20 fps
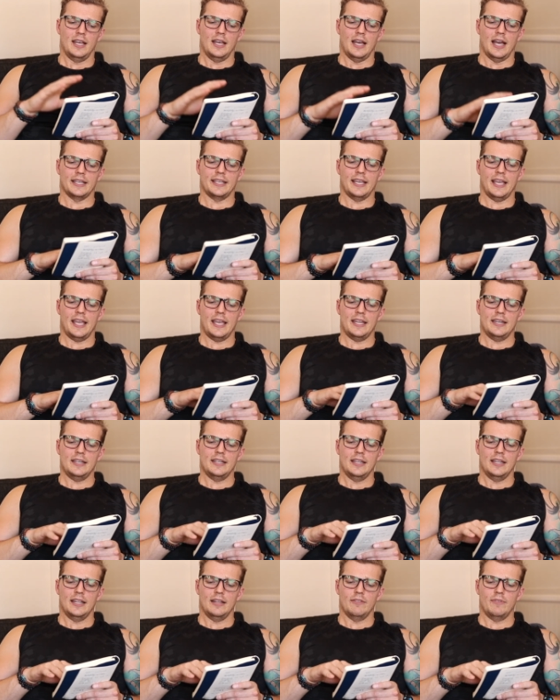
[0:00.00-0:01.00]
Again,
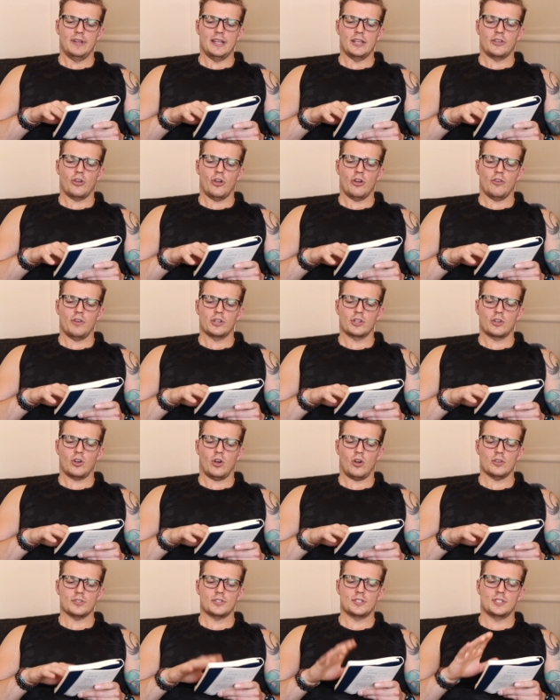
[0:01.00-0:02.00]
reoccurring
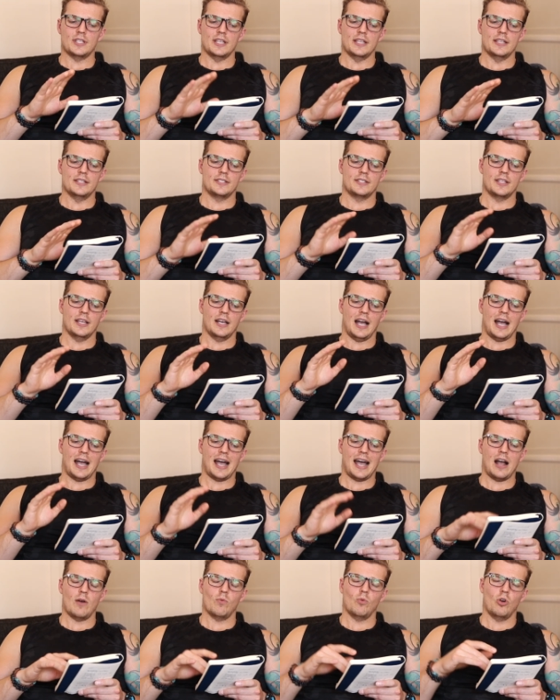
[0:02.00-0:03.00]
costs is the
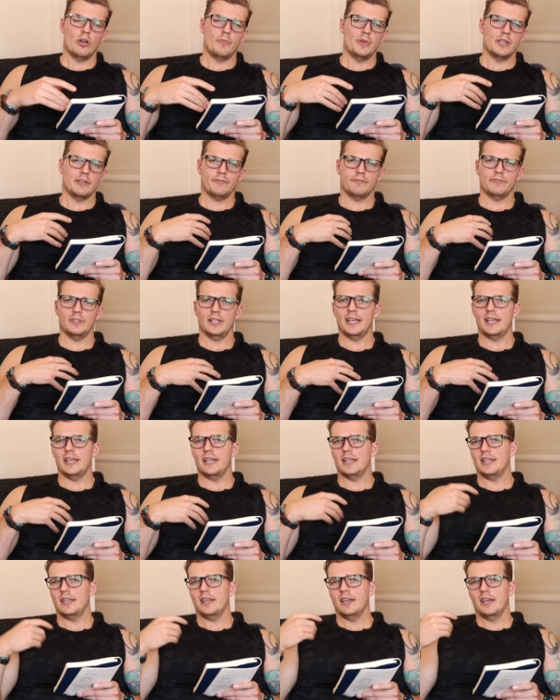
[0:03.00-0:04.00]
heartworming
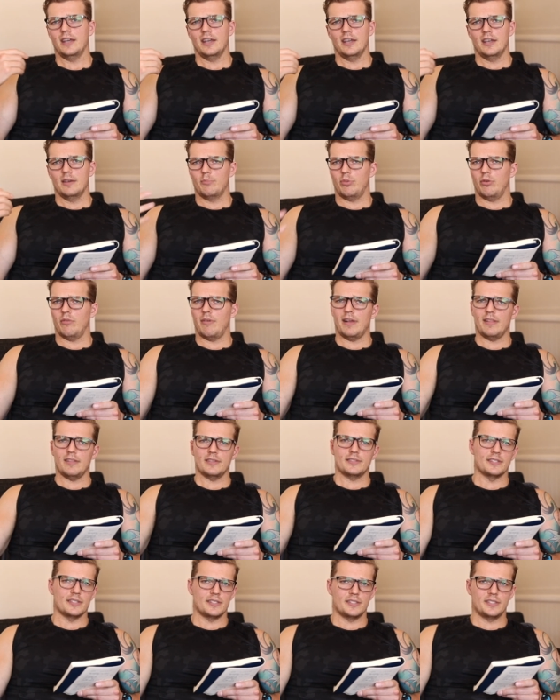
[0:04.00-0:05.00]
flea,
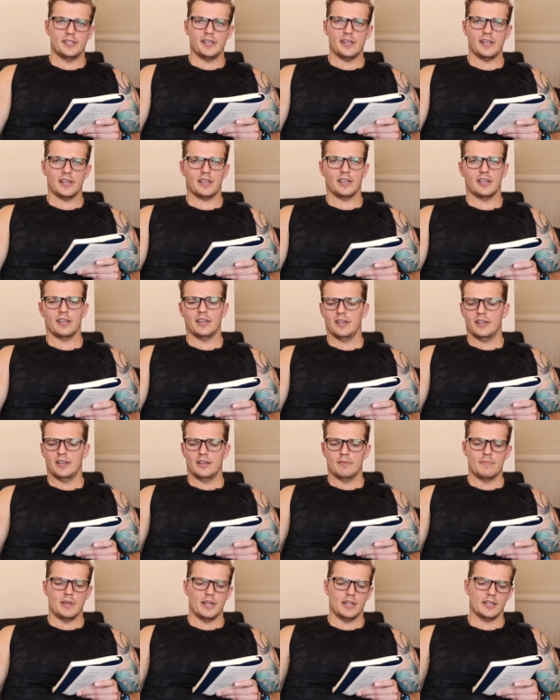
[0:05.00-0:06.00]
paralysis tick
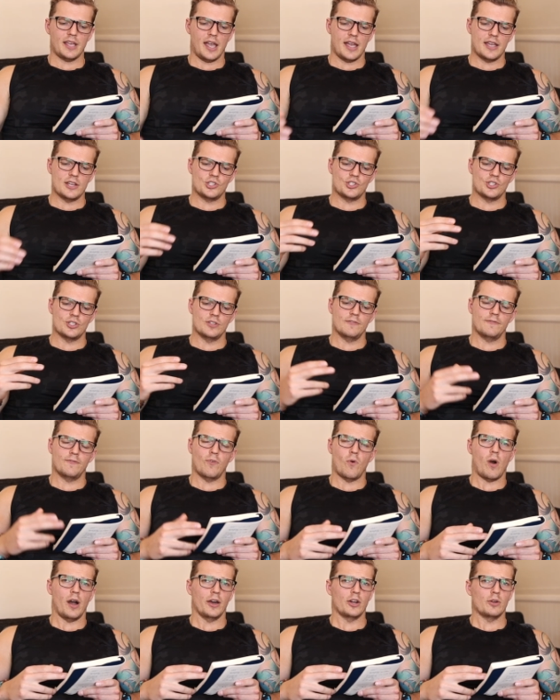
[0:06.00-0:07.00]
medication,
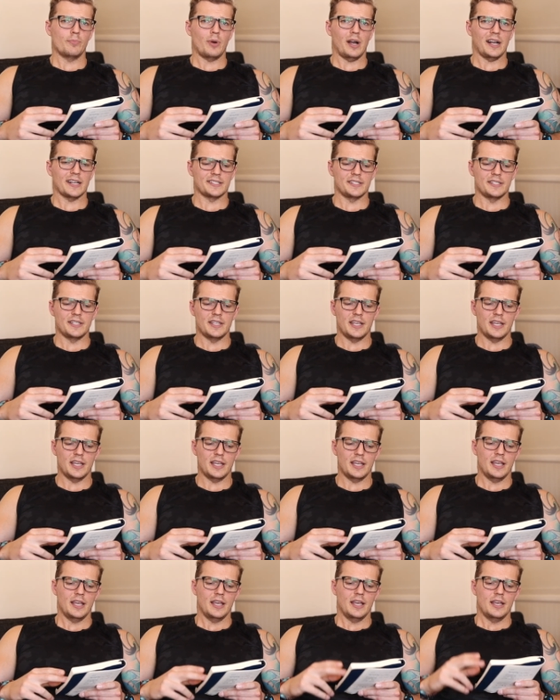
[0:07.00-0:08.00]
$400 a
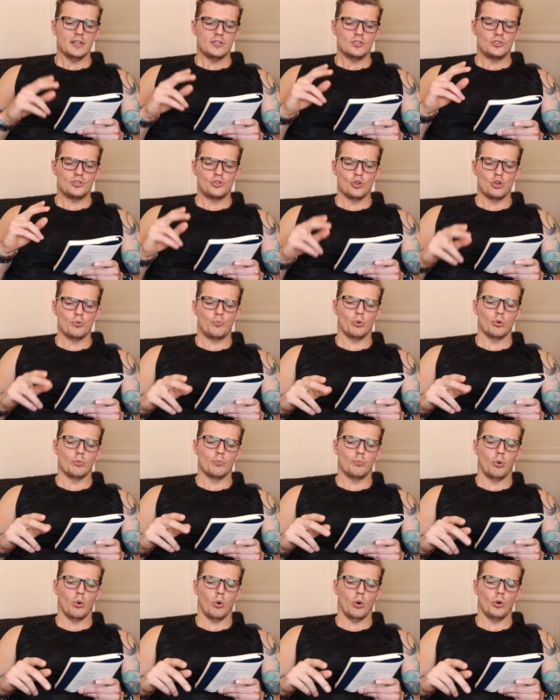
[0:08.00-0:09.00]
year. Super
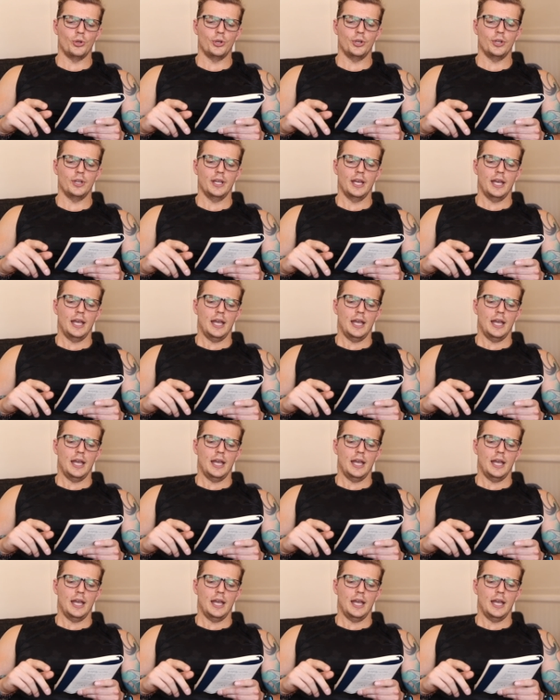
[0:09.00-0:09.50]
important.